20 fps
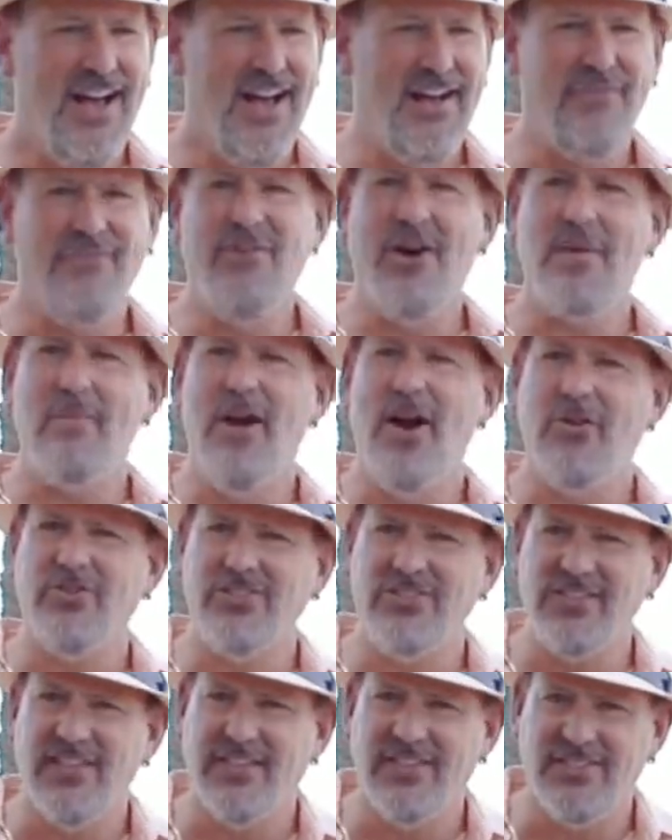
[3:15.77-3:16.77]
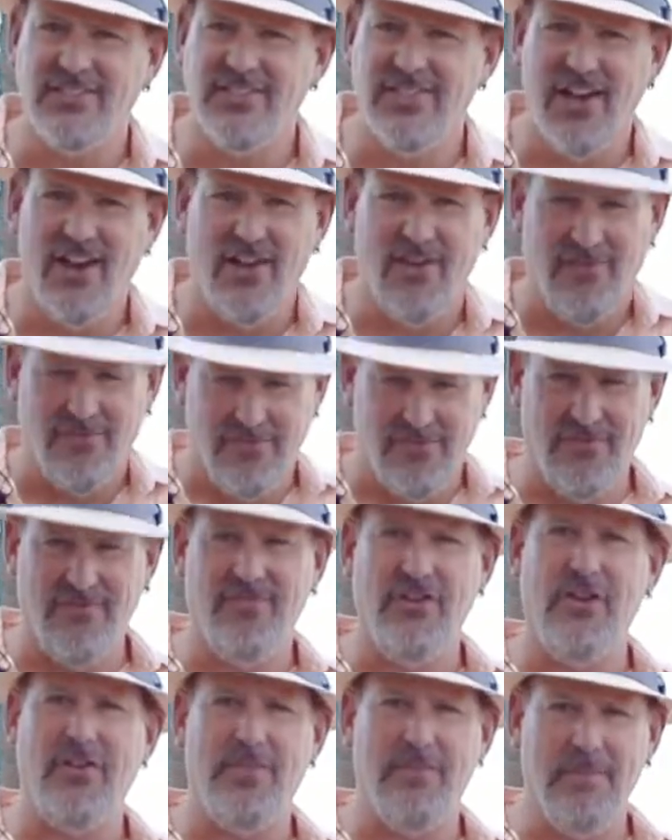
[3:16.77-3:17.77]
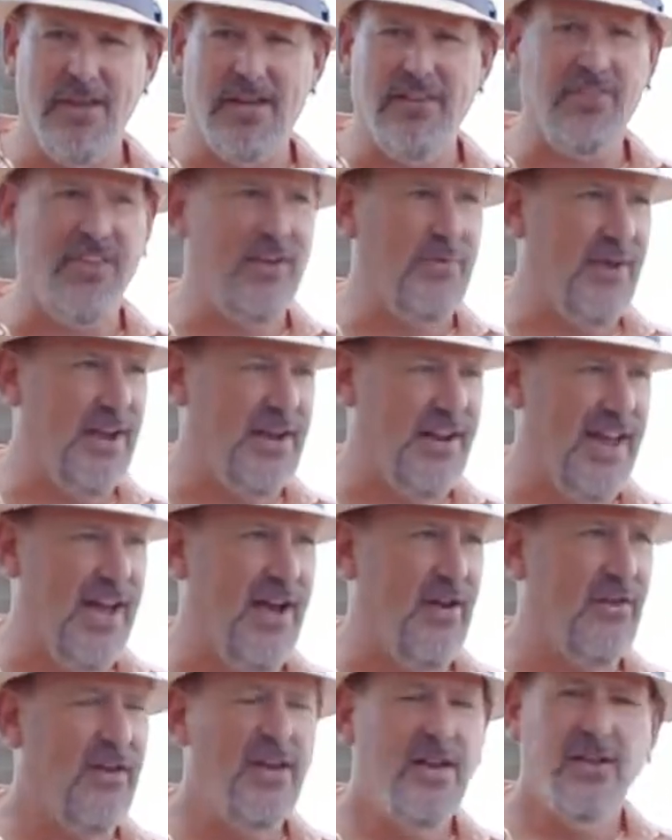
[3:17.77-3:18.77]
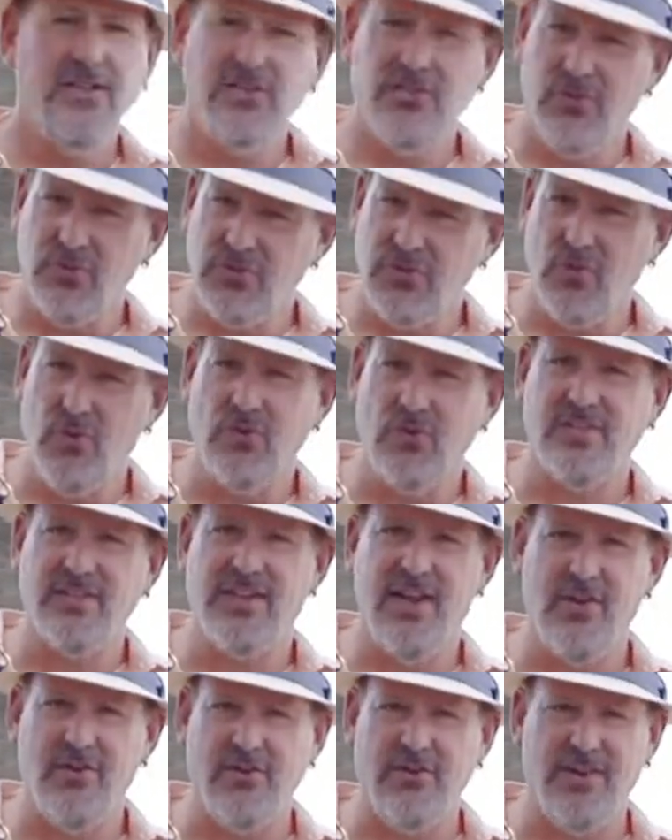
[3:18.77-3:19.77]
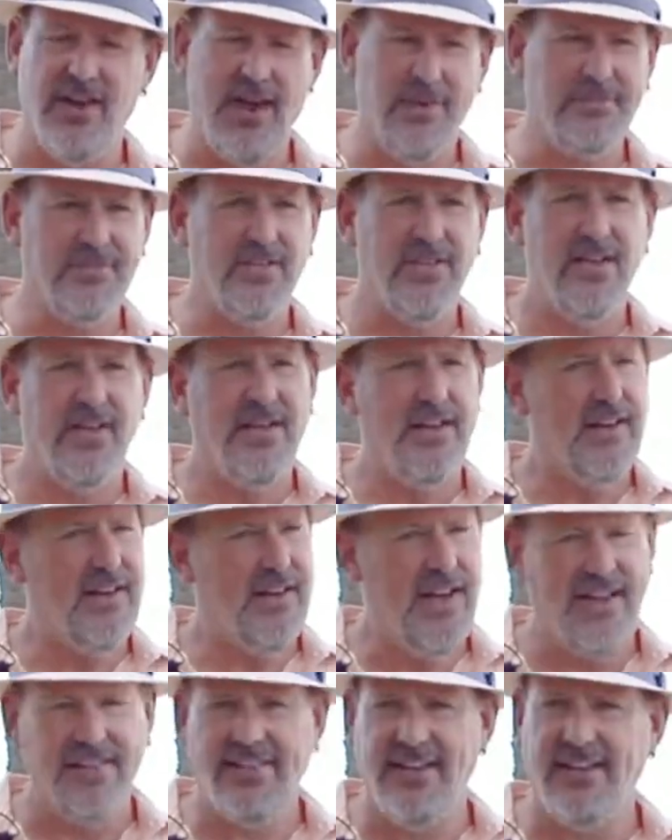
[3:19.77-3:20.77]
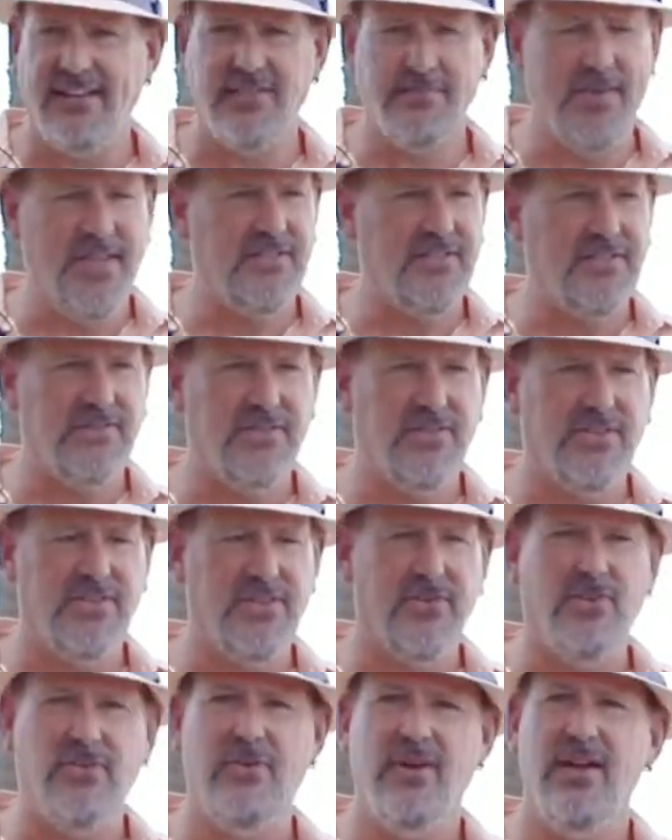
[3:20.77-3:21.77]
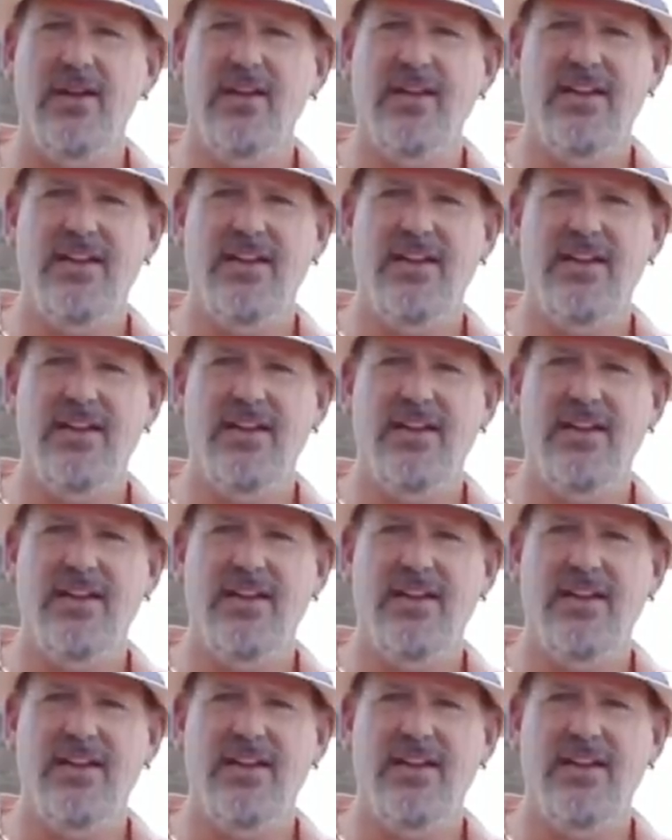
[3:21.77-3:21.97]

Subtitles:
Farmhouse sinks are the big thing right now. So is quartz countertops. Not that expensive to do.